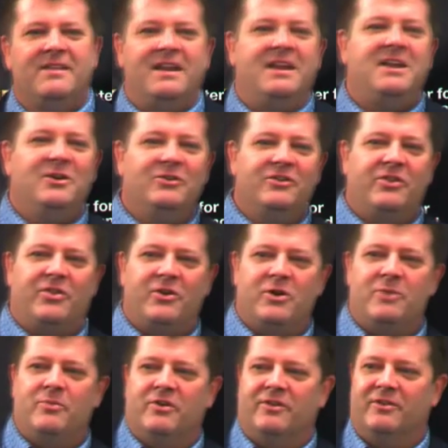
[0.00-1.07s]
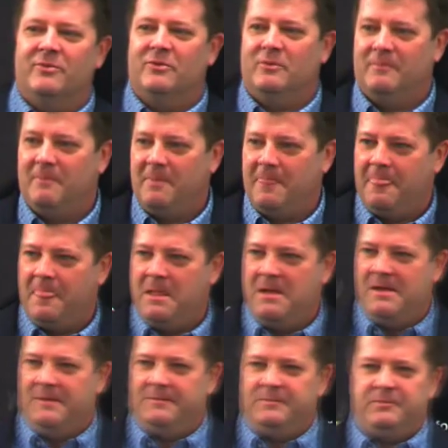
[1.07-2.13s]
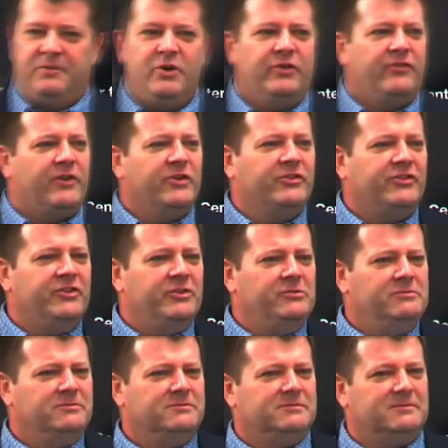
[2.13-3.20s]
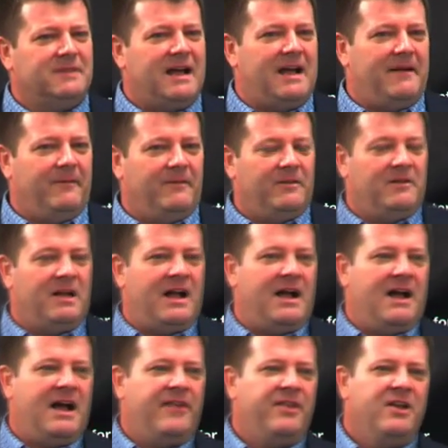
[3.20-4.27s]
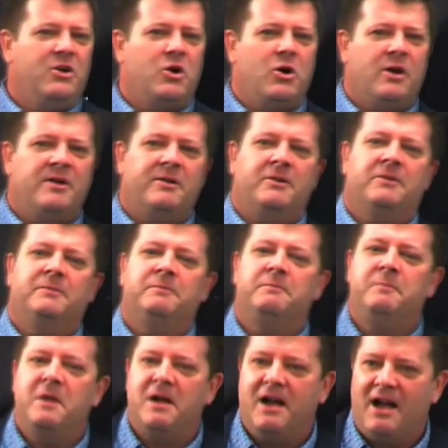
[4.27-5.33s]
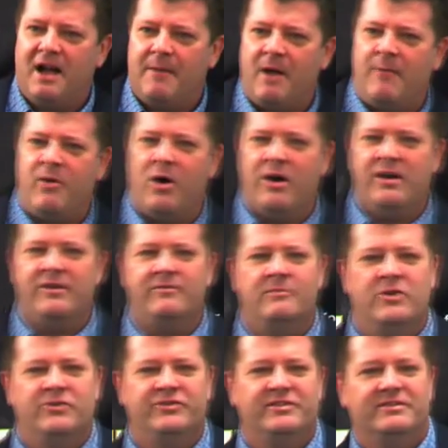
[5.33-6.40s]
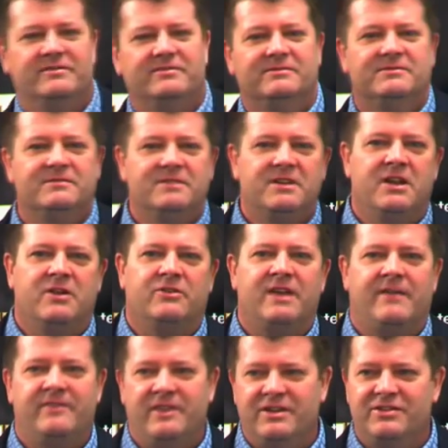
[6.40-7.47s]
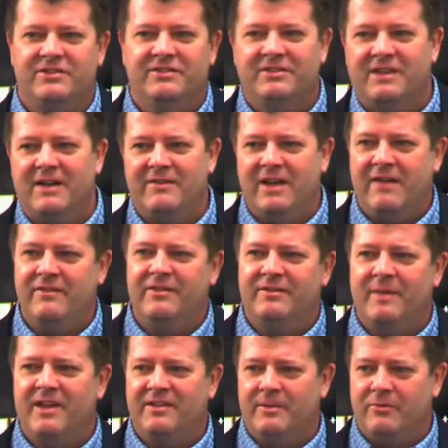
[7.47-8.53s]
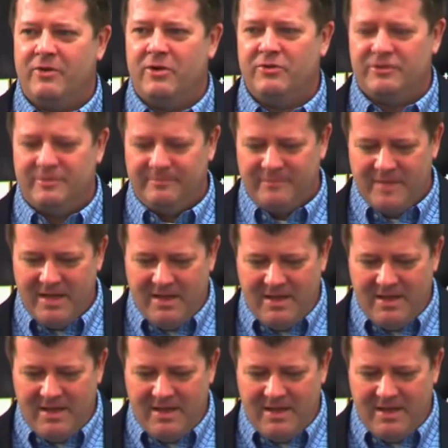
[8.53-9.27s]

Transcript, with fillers: Then here's the third principle. Those first two, I think, are a part of most definitions of an evidence-based approach.